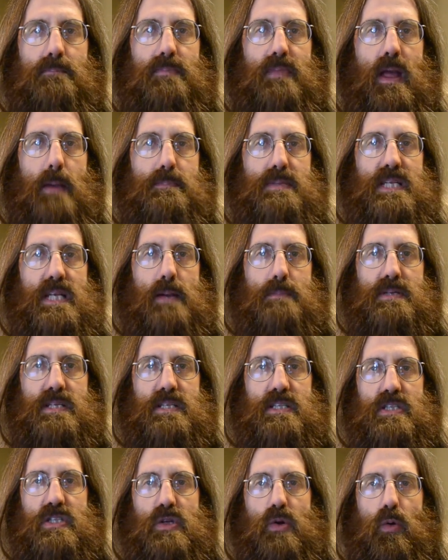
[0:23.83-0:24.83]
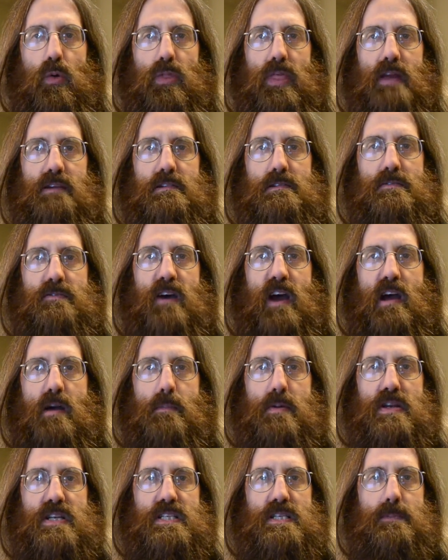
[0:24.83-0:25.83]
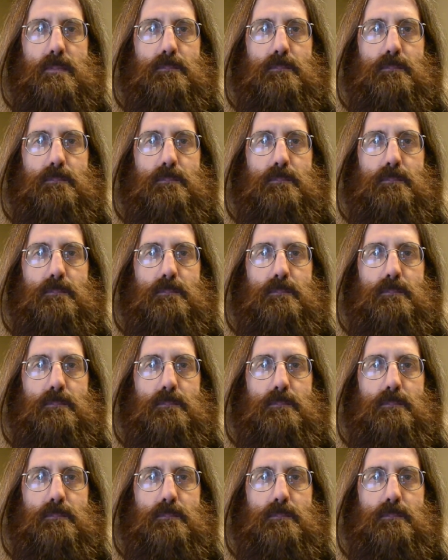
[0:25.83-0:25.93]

their perceptions, or their environment.